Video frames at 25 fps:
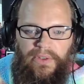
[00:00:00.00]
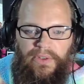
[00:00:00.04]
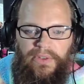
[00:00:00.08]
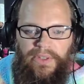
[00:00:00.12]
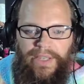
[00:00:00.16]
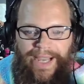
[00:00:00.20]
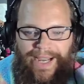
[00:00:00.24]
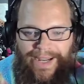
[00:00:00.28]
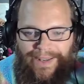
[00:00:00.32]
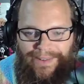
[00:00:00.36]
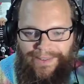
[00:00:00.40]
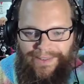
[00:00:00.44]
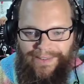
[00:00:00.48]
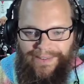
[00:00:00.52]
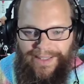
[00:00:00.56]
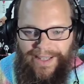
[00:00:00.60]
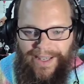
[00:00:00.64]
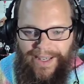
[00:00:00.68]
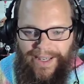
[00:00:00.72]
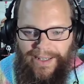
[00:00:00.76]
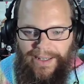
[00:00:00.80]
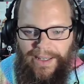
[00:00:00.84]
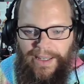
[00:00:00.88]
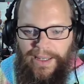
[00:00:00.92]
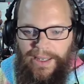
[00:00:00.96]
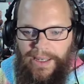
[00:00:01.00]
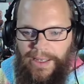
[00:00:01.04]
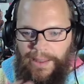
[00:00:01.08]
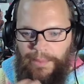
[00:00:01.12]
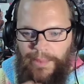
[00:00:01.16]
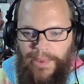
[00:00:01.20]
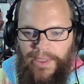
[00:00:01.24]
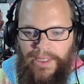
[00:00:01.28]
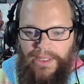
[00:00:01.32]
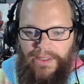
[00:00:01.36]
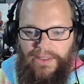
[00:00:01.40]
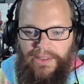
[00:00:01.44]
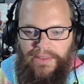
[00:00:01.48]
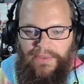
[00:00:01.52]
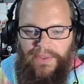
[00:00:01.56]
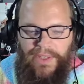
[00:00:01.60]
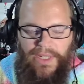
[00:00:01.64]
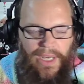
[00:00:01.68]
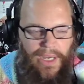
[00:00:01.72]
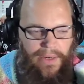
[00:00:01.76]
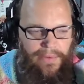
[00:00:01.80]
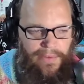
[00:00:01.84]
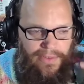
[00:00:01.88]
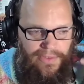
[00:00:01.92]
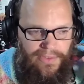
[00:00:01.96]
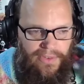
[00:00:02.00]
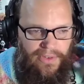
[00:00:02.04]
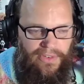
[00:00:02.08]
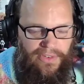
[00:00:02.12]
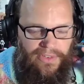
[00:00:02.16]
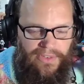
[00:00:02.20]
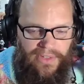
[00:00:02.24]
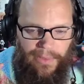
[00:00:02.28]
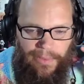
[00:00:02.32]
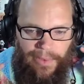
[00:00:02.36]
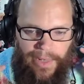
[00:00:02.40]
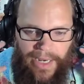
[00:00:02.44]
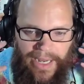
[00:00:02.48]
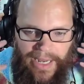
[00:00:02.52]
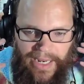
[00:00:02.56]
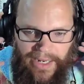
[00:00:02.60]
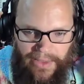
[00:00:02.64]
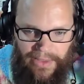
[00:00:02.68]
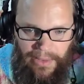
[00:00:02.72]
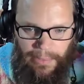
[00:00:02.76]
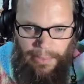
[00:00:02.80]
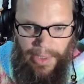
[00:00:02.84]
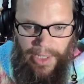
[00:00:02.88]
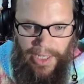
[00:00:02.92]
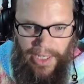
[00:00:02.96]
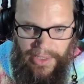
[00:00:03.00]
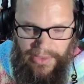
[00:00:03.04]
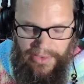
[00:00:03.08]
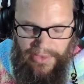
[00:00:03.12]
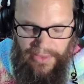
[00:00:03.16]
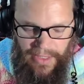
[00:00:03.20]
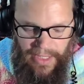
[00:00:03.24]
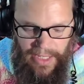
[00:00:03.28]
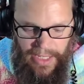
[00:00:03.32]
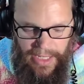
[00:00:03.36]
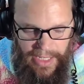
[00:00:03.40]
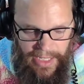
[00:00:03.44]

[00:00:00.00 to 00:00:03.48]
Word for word: on the outside because of the conversations that were had in the pods.